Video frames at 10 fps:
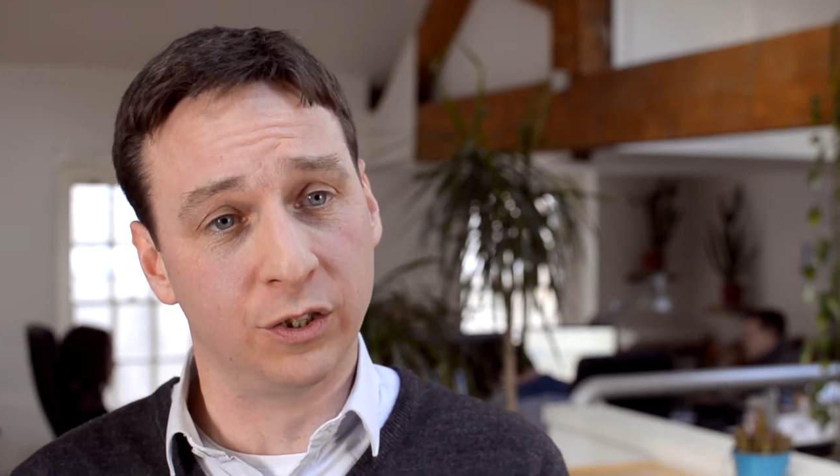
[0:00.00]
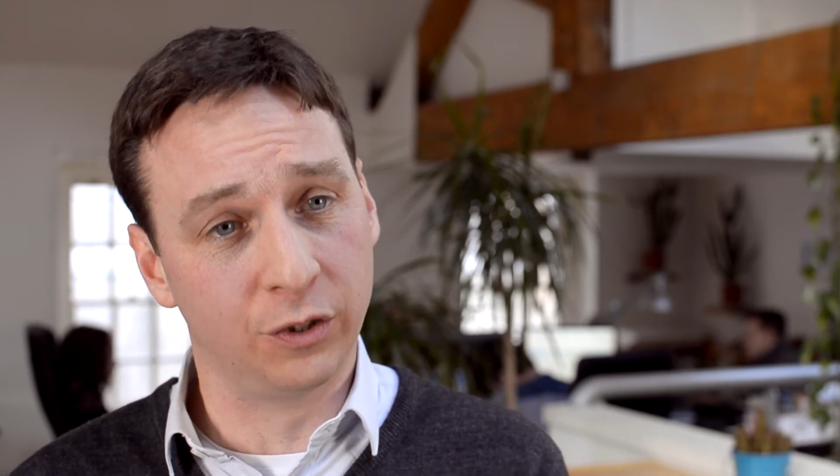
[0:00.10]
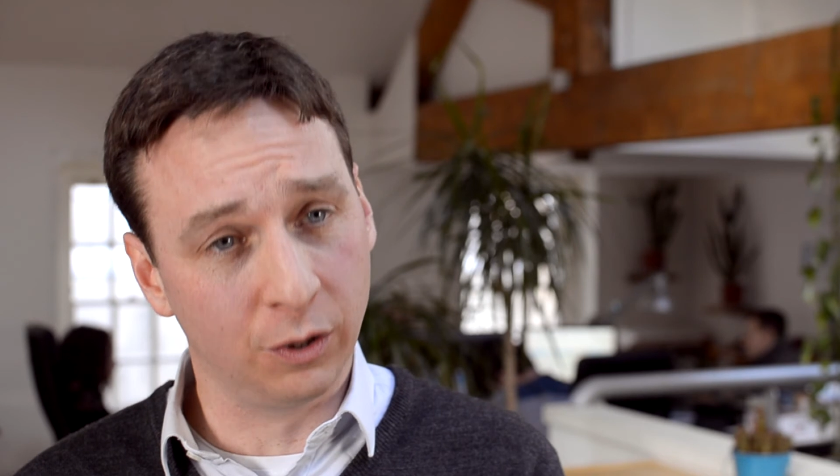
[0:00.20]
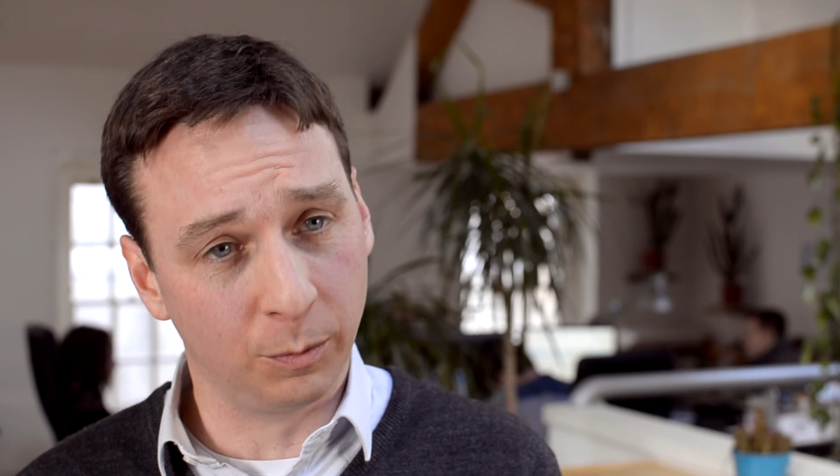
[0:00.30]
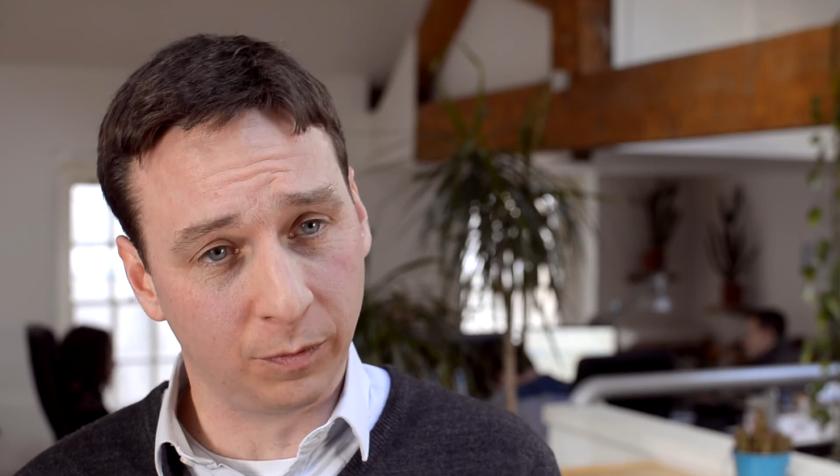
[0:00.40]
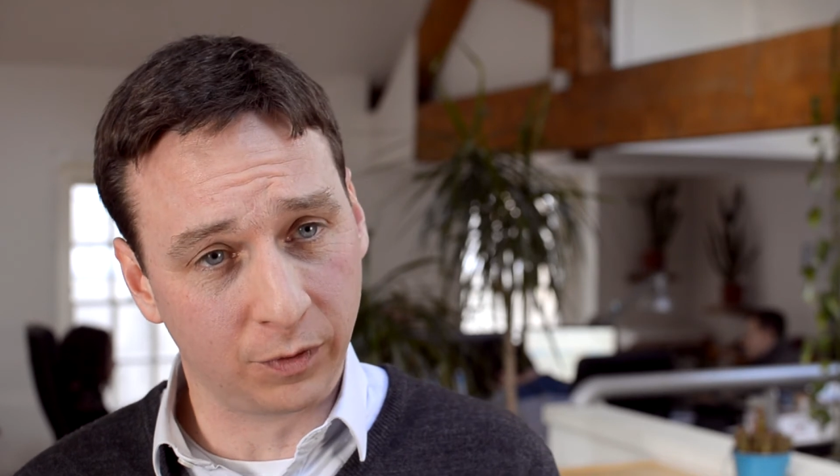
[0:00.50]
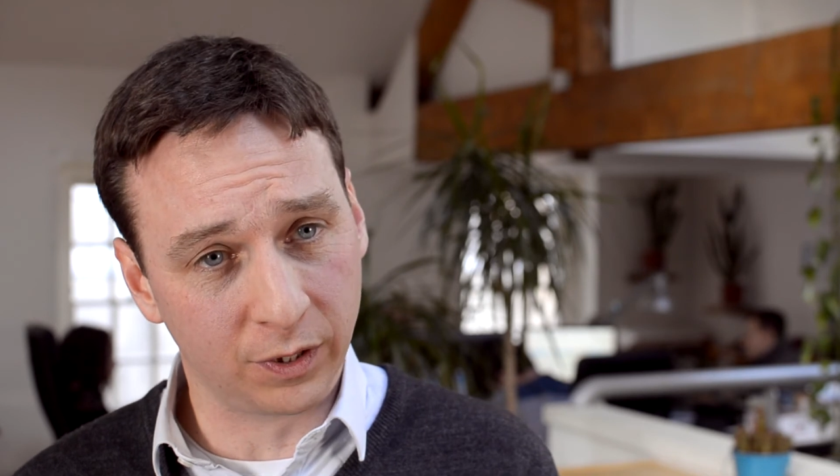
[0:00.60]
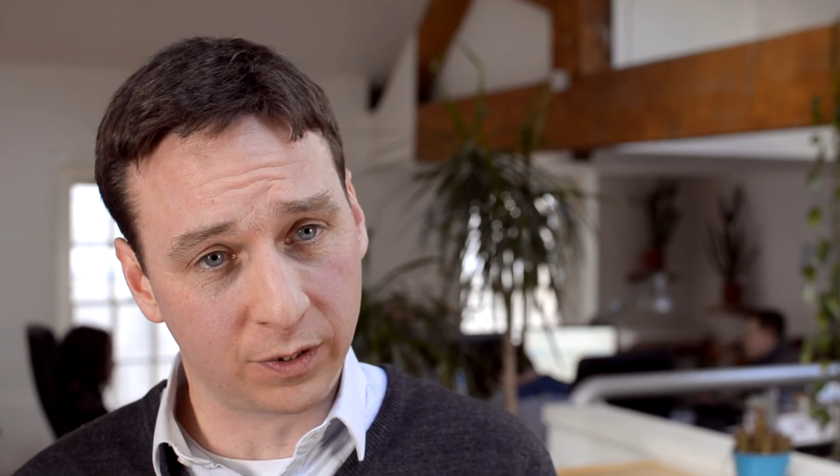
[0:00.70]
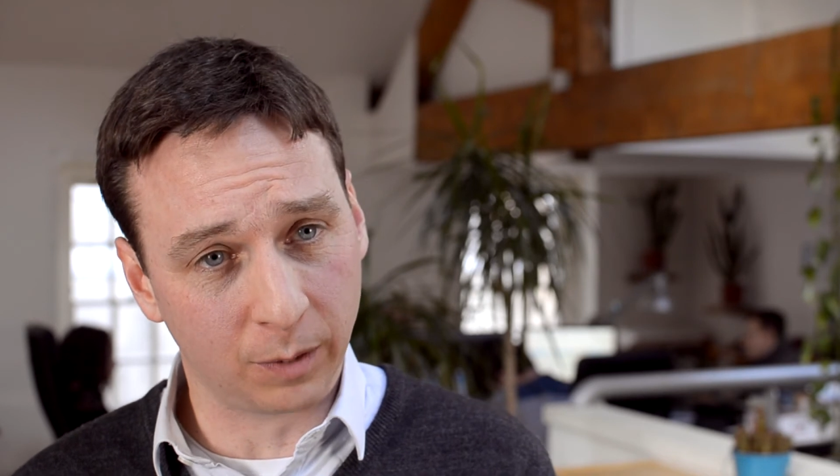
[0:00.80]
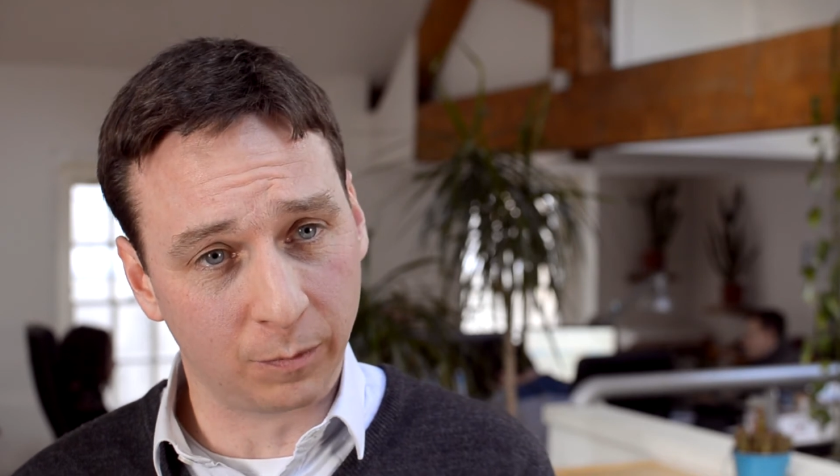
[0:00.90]
suitable for
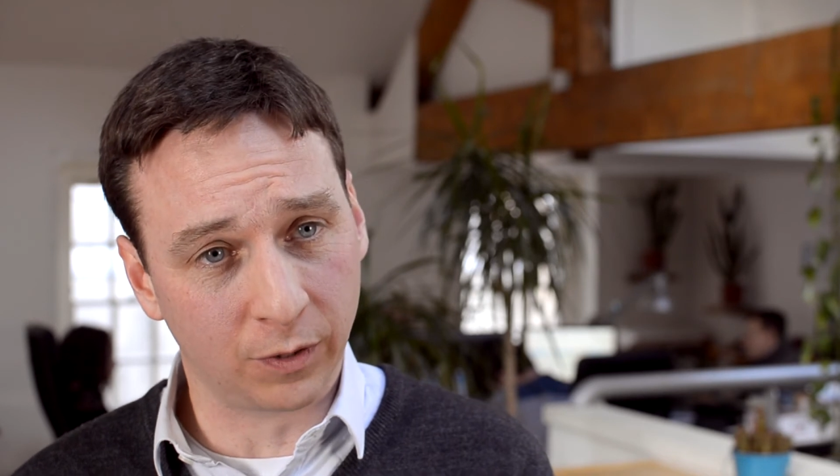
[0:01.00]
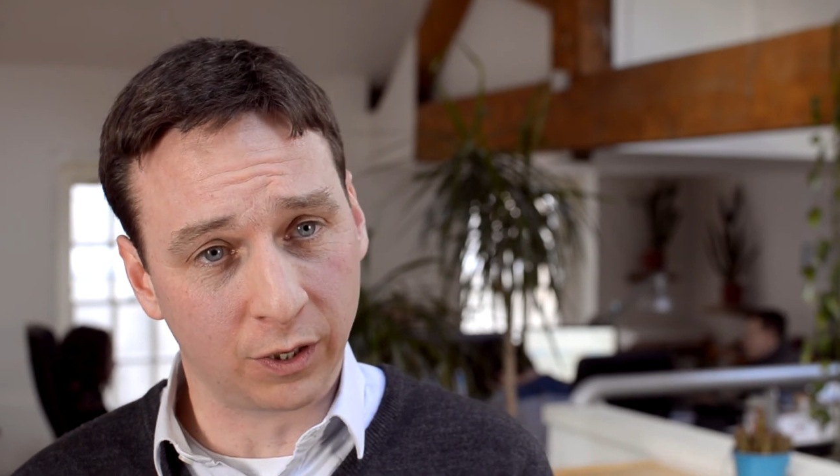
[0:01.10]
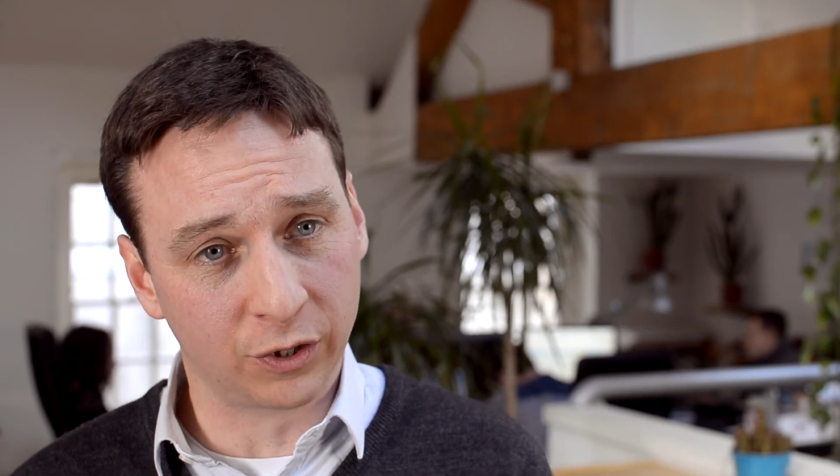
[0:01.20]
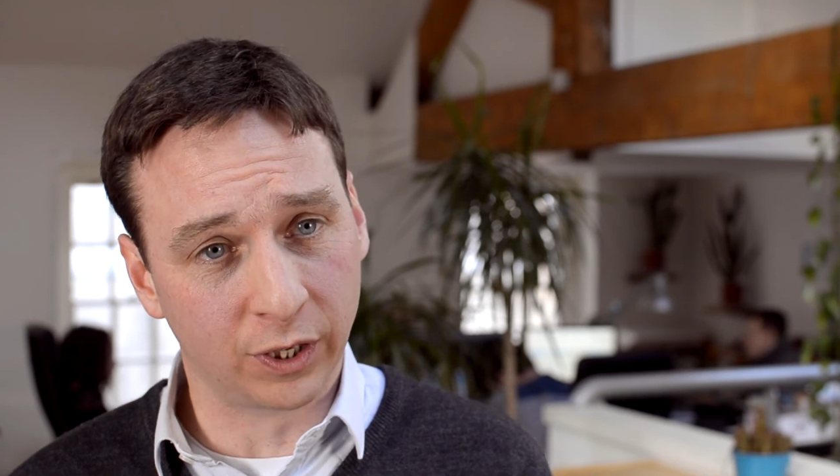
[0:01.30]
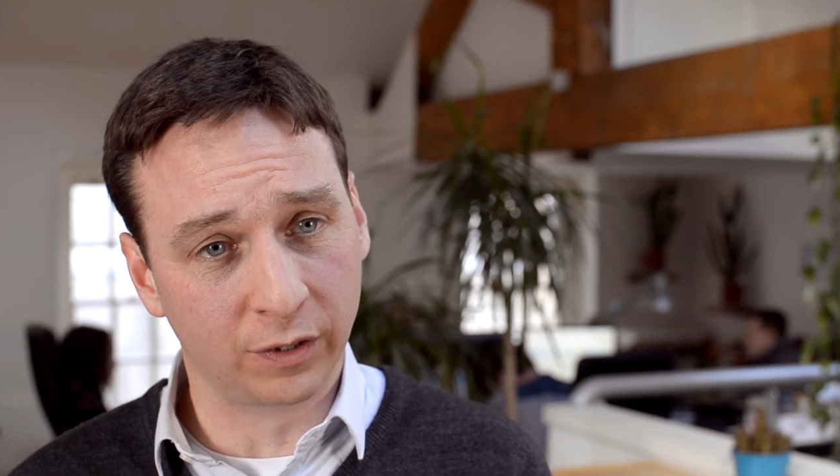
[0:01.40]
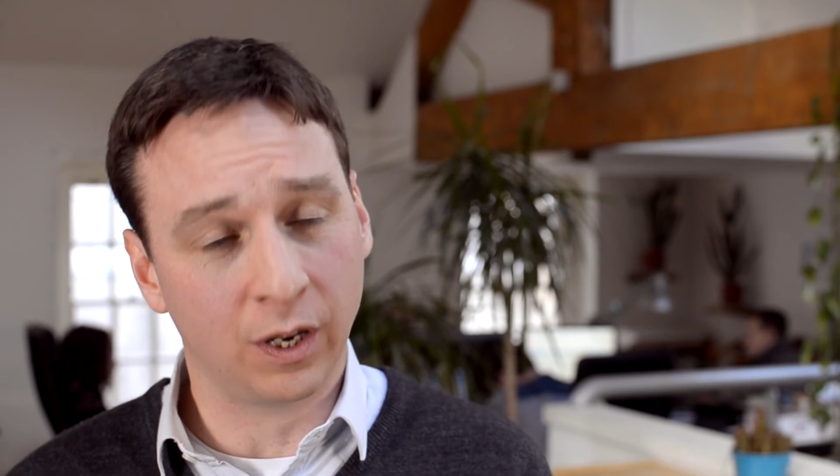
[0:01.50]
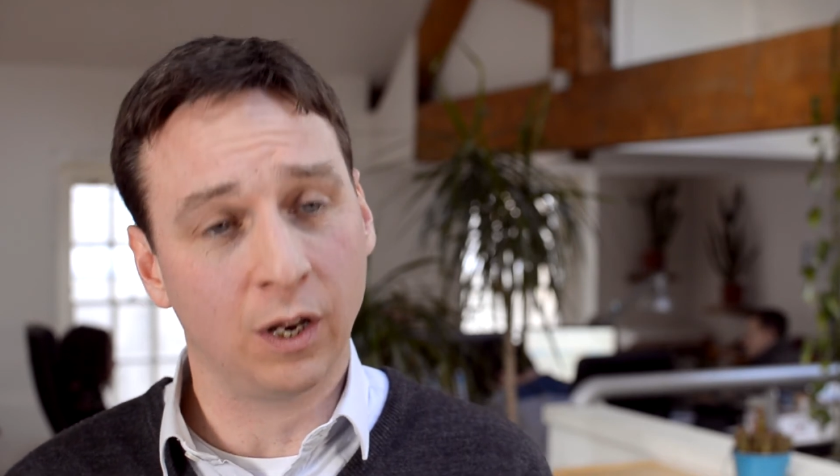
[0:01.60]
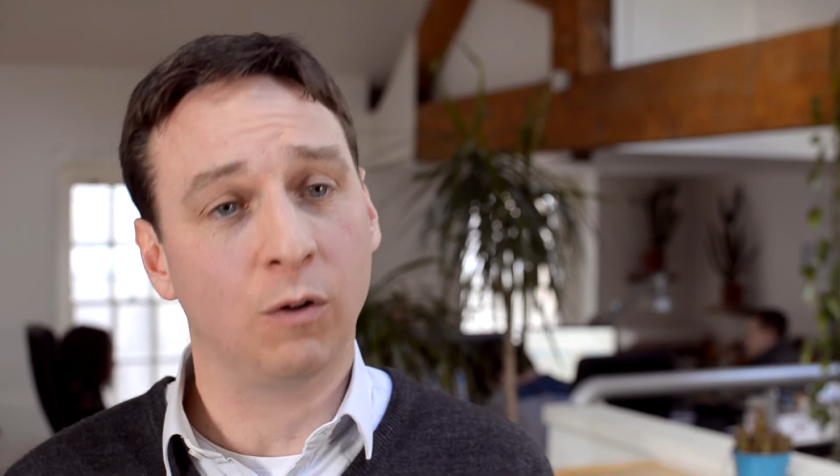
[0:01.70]
this type of contract